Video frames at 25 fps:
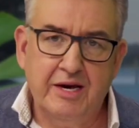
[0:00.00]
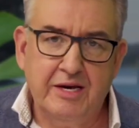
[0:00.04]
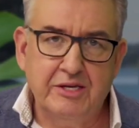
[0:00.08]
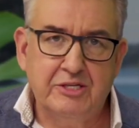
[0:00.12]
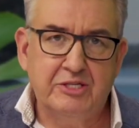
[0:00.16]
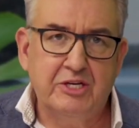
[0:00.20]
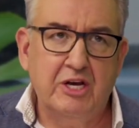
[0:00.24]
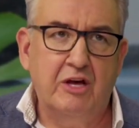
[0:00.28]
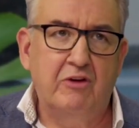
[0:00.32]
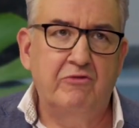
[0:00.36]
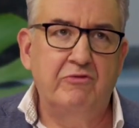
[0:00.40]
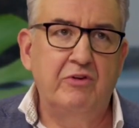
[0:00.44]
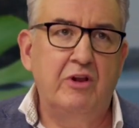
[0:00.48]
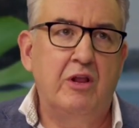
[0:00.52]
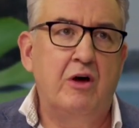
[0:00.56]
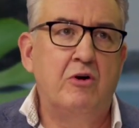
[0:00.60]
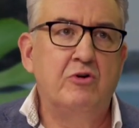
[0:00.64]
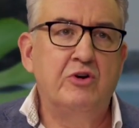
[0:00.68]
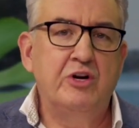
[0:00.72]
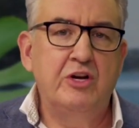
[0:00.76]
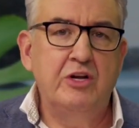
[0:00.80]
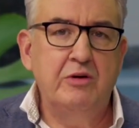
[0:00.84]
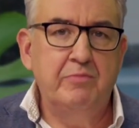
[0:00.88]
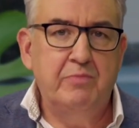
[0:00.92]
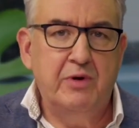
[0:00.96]
itself will
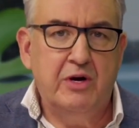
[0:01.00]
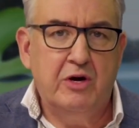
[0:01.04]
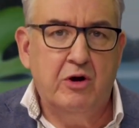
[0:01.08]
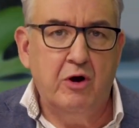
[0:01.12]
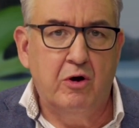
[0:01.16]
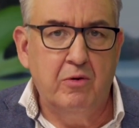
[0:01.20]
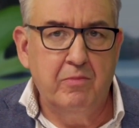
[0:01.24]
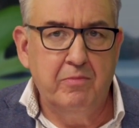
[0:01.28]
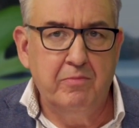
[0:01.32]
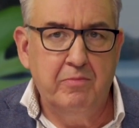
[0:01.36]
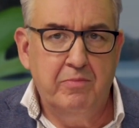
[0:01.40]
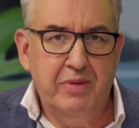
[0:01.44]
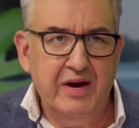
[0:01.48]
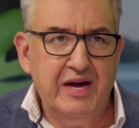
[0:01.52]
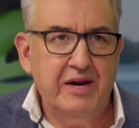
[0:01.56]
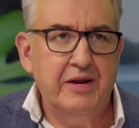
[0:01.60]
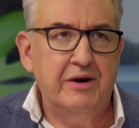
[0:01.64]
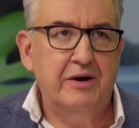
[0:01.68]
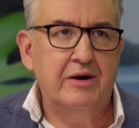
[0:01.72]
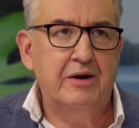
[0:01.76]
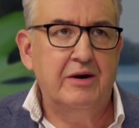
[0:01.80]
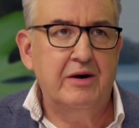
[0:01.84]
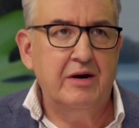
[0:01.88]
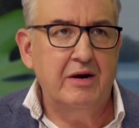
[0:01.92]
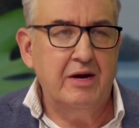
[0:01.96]
only become
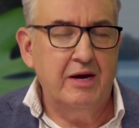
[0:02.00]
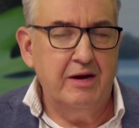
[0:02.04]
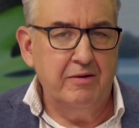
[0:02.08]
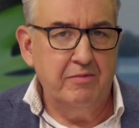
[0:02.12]
better